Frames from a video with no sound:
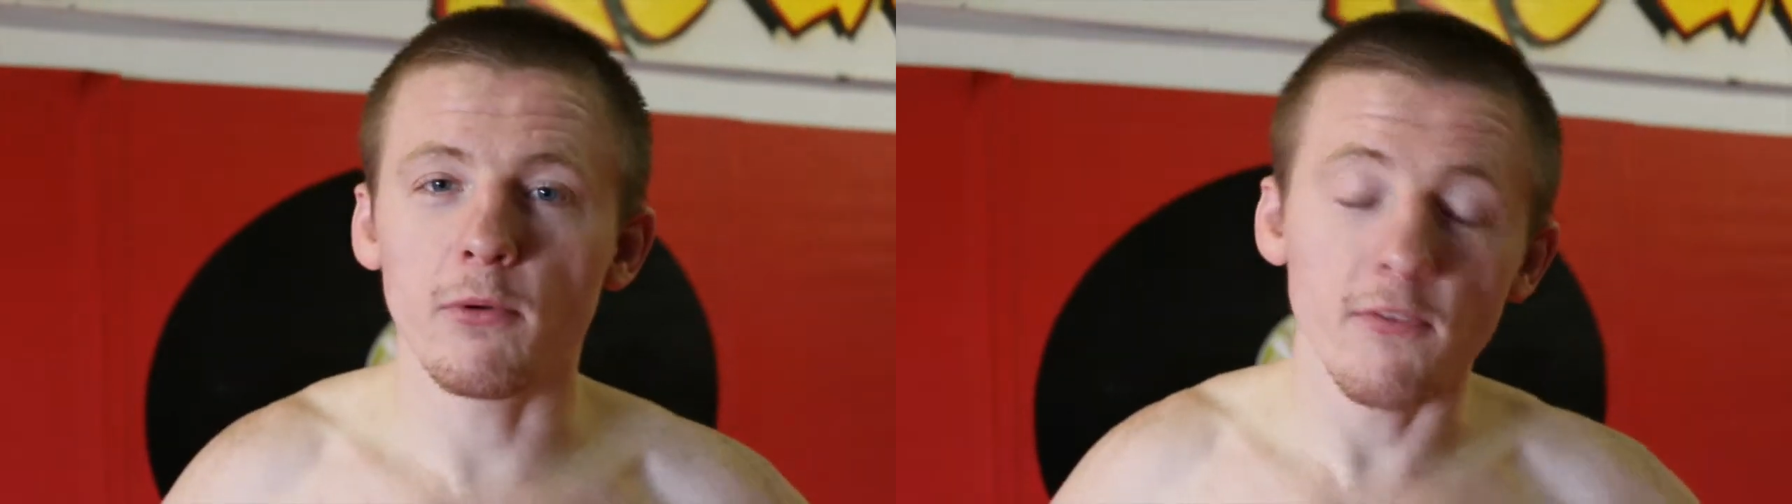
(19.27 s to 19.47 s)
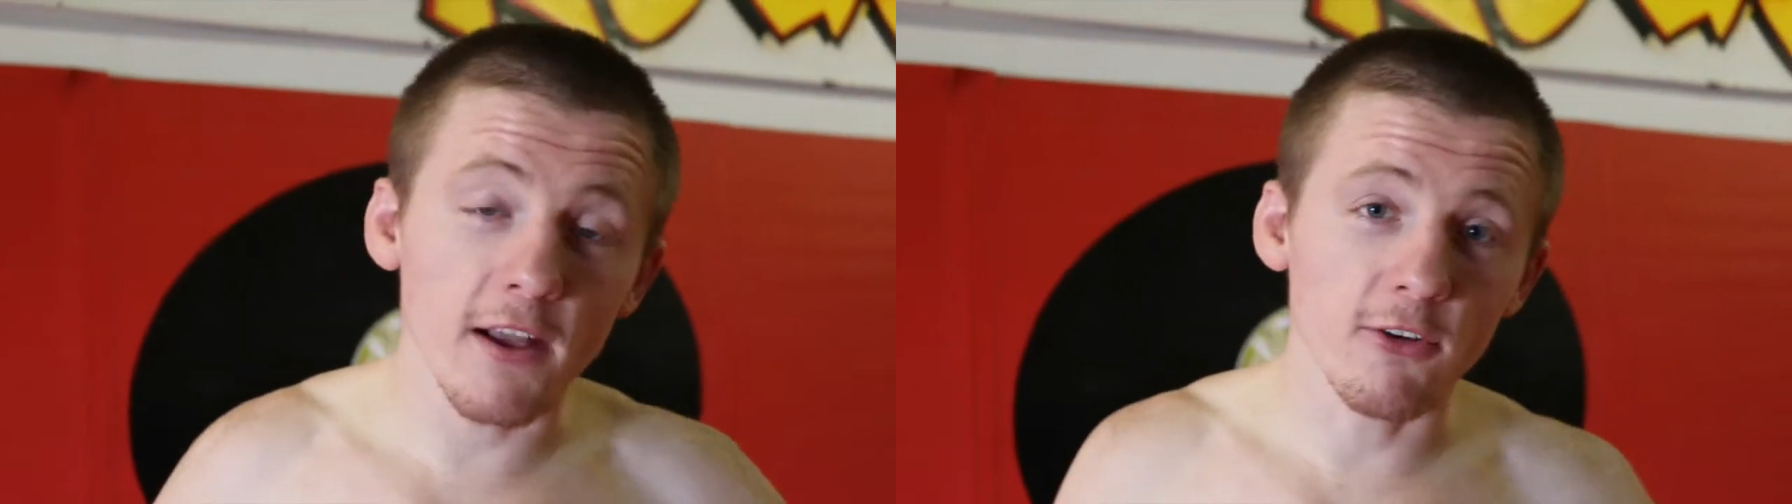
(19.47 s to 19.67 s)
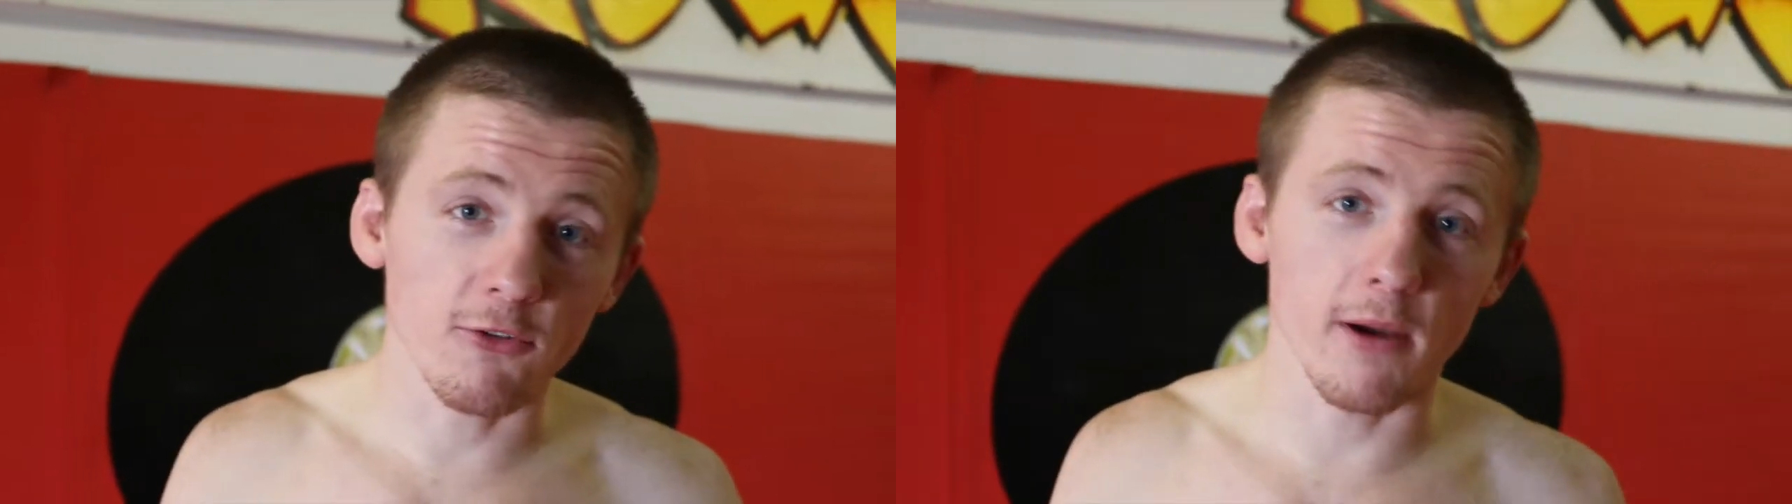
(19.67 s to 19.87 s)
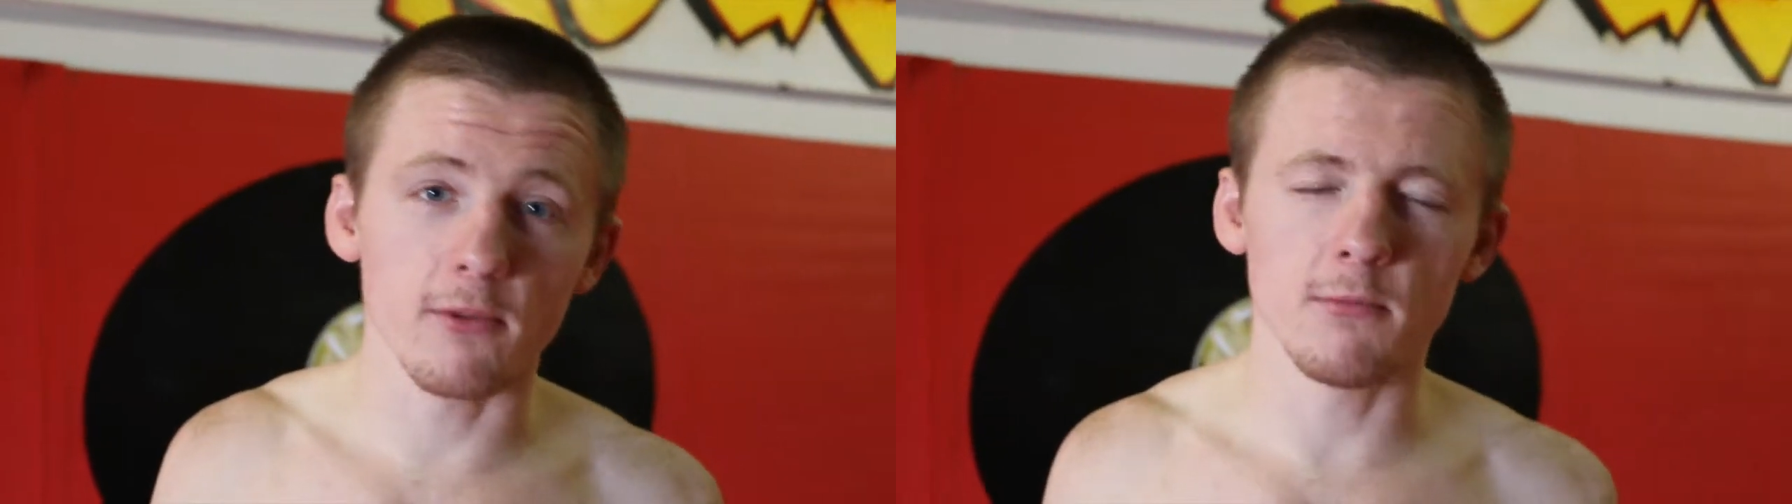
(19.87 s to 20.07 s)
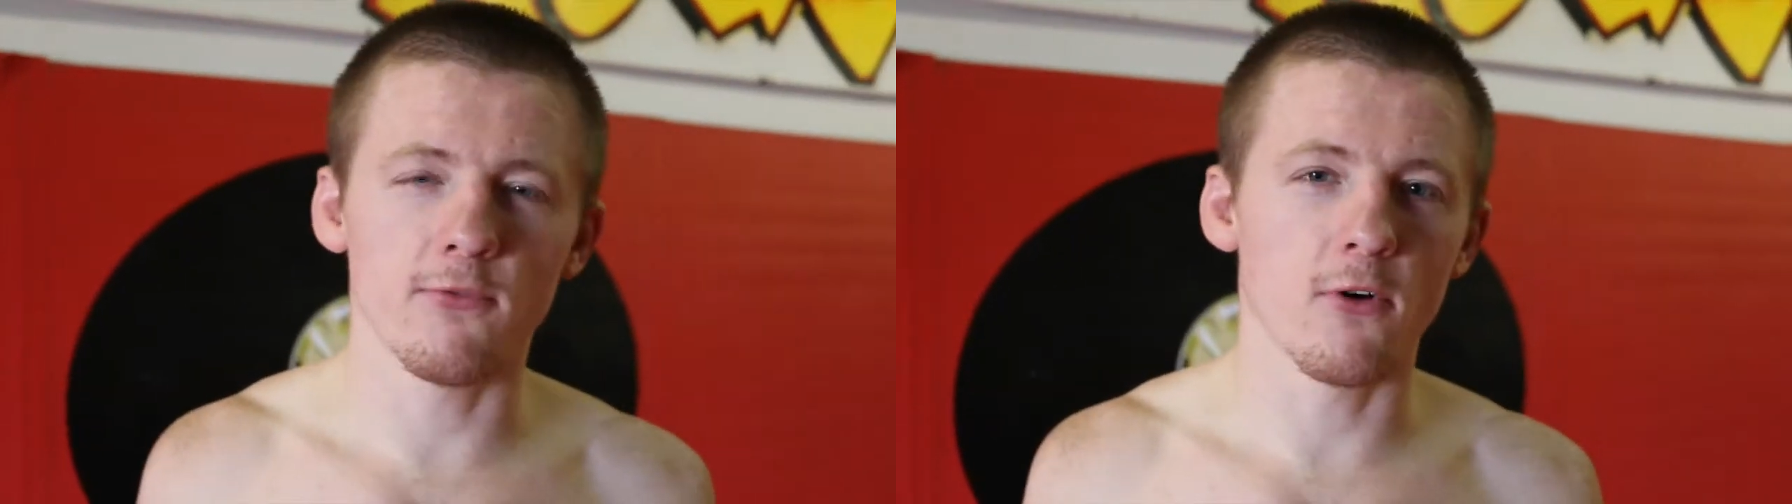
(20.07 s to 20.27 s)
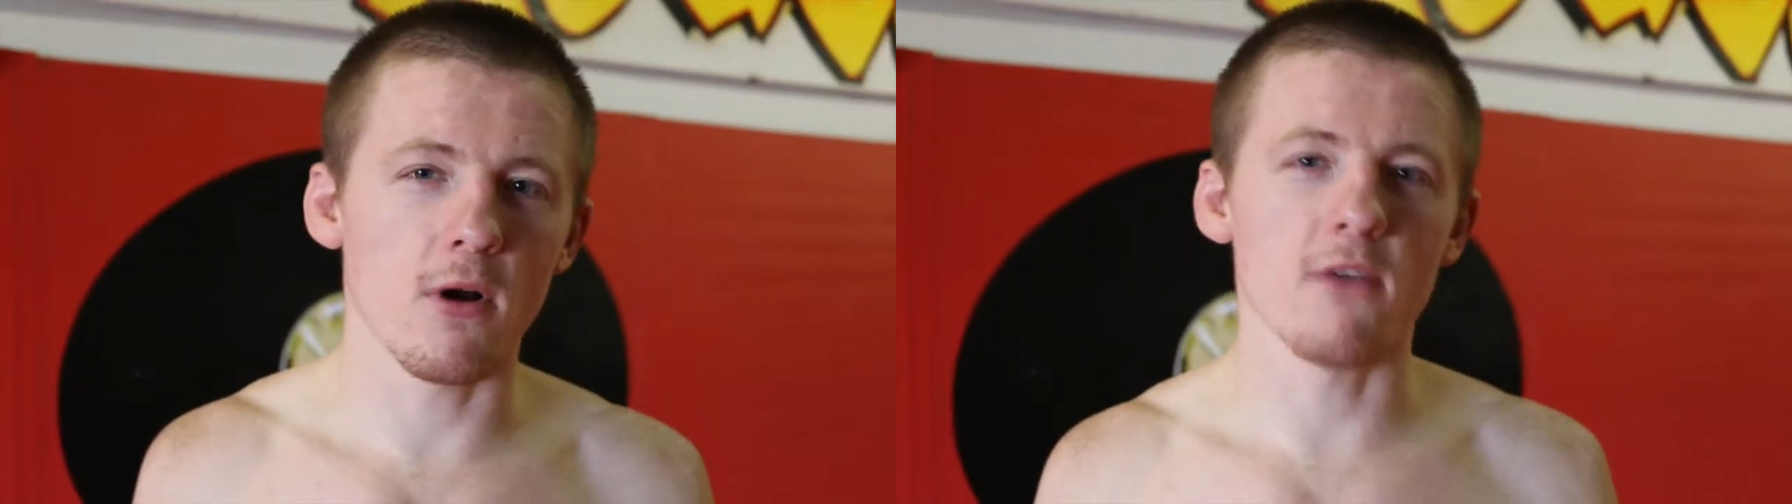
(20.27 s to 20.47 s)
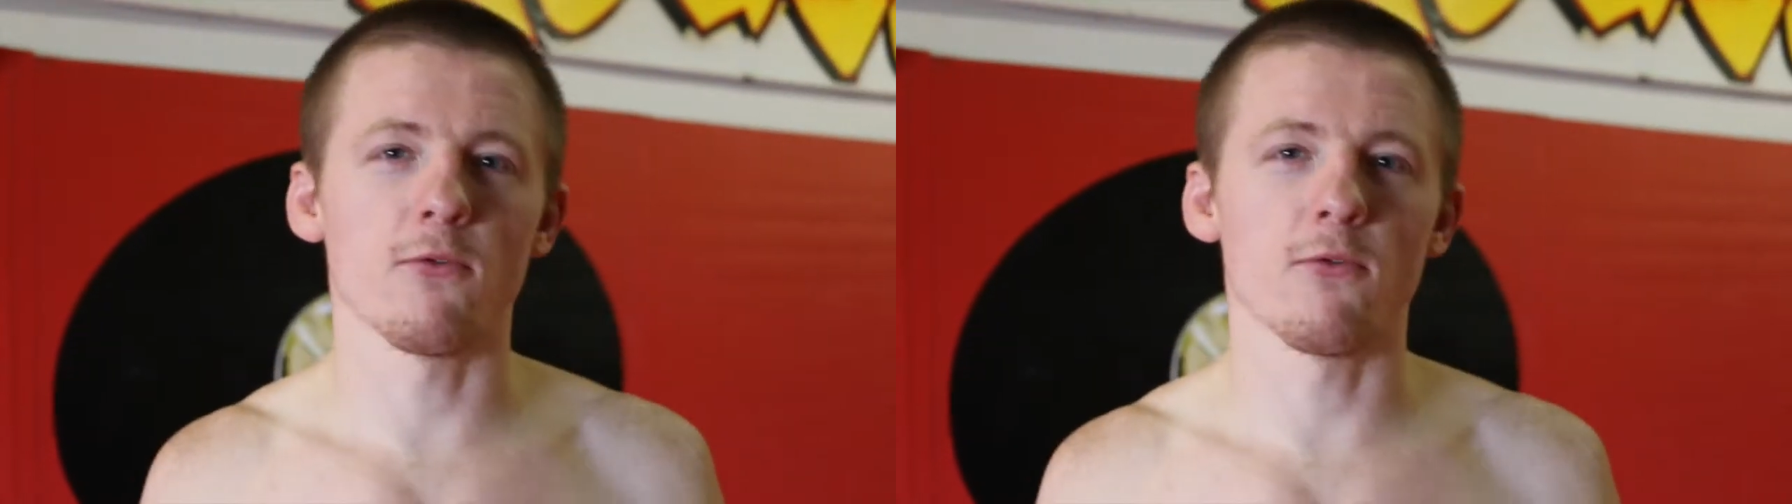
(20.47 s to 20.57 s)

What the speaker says: We've actually trained with him before.